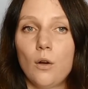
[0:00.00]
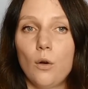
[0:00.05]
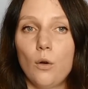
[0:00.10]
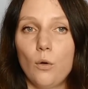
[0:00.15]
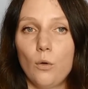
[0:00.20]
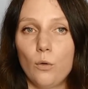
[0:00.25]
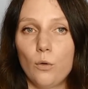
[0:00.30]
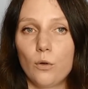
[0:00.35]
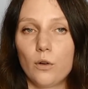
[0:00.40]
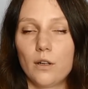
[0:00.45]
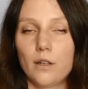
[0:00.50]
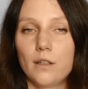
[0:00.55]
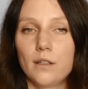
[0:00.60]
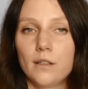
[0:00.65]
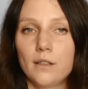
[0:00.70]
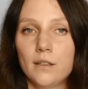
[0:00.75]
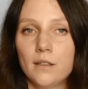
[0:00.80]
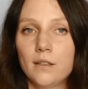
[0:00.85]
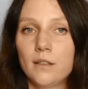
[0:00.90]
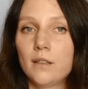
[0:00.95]
or
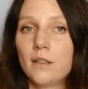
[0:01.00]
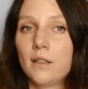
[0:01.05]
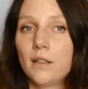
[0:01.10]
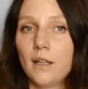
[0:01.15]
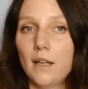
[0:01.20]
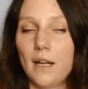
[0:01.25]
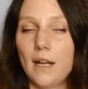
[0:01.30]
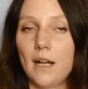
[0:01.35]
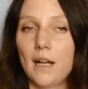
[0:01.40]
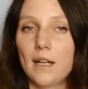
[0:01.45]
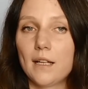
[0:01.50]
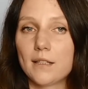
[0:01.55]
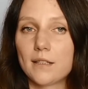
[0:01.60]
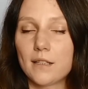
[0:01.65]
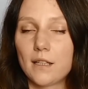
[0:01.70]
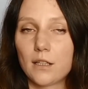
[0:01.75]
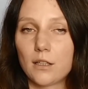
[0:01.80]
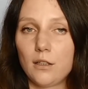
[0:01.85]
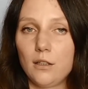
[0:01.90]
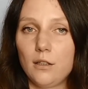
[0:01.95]
as
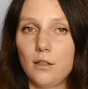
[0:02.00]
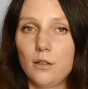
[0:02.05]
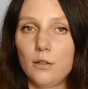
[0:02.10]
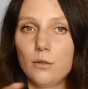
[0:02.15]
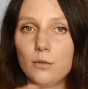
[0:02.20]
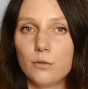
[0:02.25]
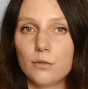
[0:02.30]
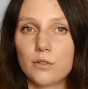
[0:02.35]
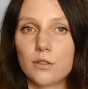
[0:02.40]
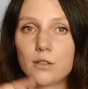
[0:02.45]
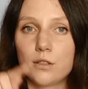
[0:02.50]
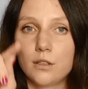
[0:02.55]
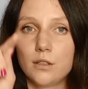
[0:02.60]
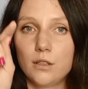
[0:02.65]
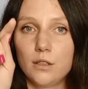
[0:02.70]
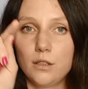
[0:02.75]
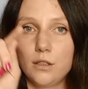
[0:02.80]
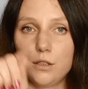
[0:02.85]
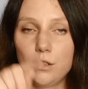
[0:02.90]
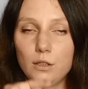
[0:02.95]
a closed
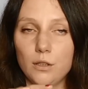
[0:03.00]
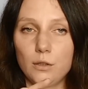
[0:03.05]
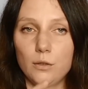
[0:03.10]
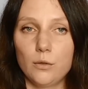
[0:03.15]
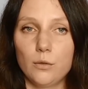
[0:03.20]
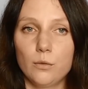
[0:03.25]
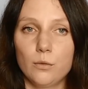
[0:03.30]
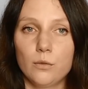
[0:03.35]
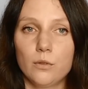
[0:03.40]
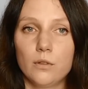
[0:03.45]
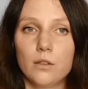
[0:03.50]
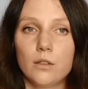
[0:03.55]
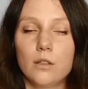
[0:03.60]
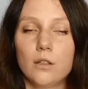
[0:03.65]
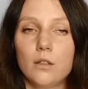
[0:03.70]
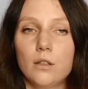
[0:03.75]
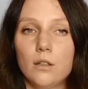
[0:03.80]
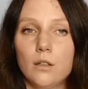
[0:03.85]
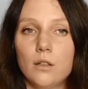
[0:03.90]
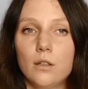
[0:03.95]
U,
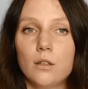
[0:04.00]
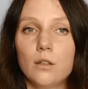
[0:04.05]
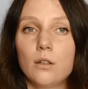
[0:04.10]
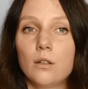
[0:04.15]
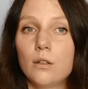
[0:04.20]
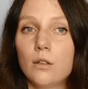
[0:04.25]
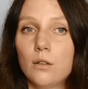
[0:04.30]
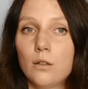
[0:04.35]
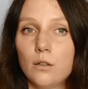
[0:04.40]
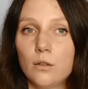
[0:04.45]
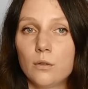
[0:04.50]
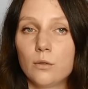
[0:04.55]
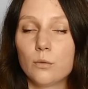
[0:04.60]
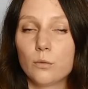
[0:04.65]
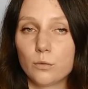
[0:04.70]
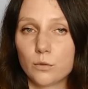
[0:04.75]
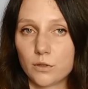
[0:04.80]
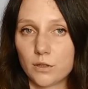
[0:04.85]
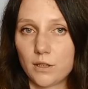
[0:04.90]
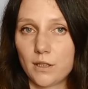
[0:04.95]

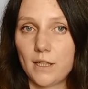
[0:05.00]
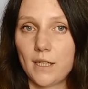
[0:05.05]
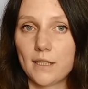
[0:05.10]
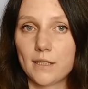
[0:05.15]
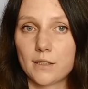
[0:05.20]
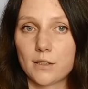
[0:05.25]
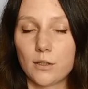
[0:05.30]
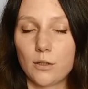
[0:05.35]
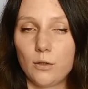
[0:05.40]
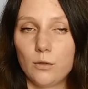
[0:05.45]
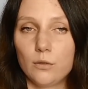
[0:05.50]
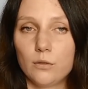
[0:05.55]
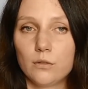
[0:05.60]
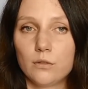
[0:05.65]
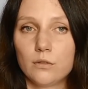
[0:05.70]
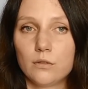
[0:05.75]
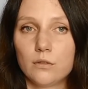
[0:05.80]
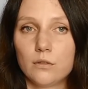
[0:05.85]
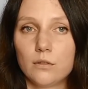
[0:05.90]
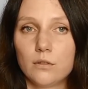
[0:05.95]
U z kreską,
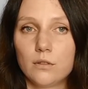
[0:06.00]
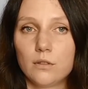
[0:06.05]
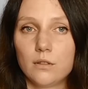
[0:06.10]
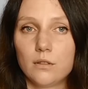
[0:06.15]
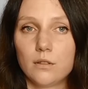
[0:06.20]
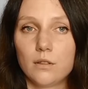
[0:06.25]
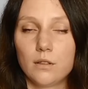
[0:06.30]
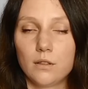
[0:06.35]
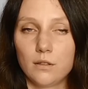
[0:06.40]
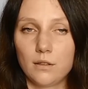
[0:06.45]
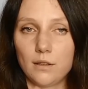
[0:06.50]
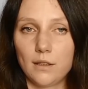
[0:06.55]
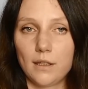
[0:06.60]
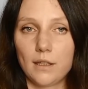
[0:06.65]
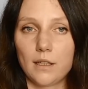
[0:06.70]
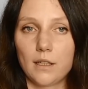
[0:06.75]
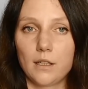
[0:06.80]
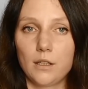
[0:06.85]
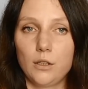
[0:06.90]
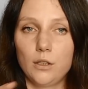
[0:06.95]

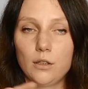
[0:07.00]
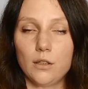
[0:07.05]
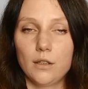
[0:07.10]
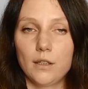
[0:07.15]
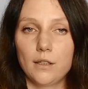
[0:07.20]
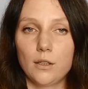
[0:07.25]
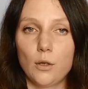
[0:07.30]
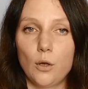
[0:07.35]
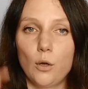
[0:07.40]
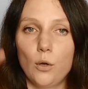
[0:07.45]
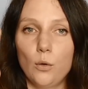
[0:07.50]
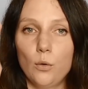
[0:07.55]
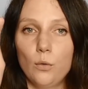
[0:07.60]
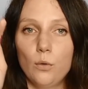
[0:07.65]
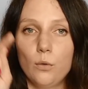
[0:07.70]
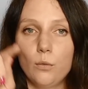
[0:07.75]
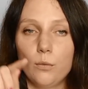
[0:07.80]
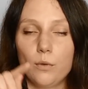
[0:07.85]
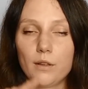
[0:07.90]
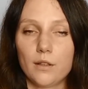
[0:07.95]
like an O
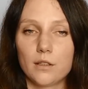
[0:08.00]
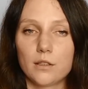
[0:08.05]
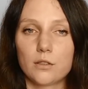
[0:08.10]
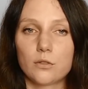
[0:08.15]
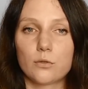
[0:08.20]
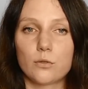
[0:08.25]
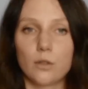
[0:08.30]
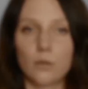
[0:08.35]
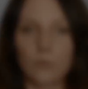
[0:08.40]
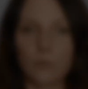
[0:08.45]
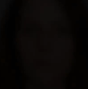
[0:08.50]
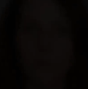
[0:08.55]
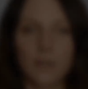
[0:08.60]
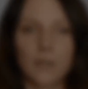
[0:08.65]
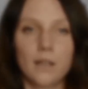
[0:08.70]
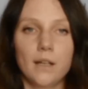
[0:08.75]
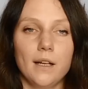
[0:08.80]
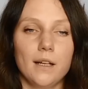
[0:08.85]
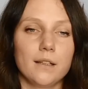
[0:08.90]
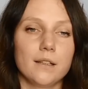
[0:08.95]
with a stroke.
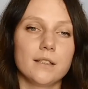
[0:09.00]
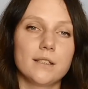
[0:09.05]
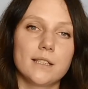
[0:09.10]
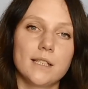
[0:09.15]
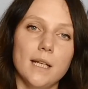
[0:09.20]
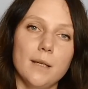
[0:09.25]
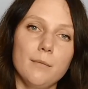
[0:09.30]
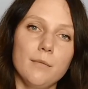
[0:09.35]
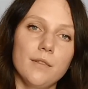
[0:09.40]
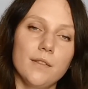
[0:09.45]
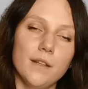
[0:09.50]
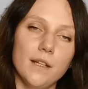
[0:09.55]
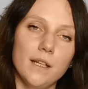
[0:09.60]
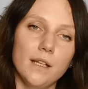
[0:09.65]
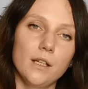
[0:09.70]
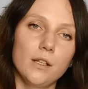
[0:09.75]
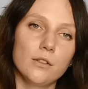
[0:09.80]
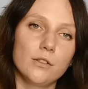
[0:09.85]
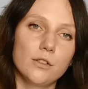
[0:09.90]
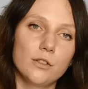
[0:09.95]
And the same
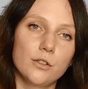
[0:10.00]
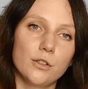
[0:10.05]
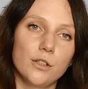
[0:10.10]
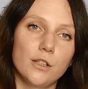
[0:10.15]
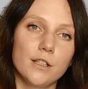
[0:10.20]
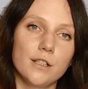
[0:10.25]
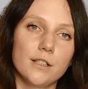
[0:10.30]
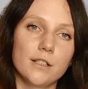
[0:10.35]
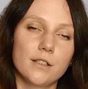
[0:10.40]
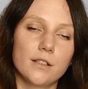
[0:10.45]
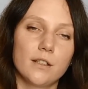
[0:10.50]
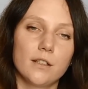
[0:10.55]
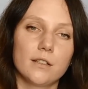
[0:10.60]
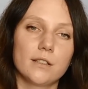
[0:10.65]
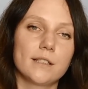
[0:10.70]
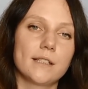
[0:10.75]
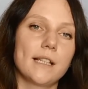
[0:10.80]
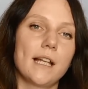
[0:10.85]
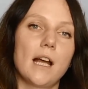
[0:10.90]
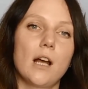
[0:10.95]
thing concerns the
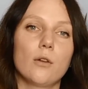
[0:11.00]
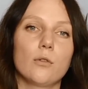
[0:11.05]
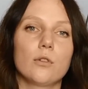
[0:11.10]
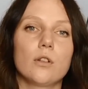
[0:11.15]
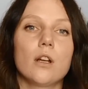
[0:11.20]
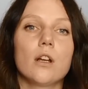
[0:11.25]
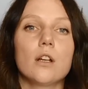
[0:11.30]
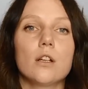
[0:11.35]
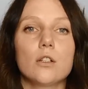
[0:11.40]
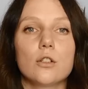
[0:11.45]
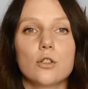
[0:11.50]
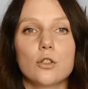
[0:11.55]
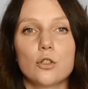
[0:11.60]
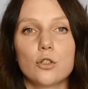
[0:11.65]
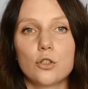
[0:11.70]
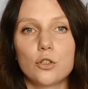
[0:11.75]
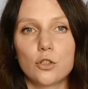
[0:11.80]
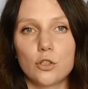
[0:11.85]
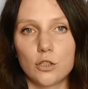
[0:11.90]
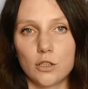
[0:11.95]
sound
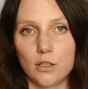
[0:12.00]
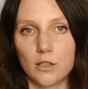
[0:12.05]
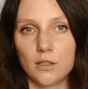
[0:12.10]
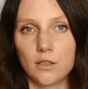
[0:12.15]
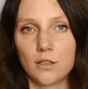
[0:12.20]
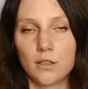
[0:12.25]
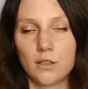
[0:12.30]
Ż.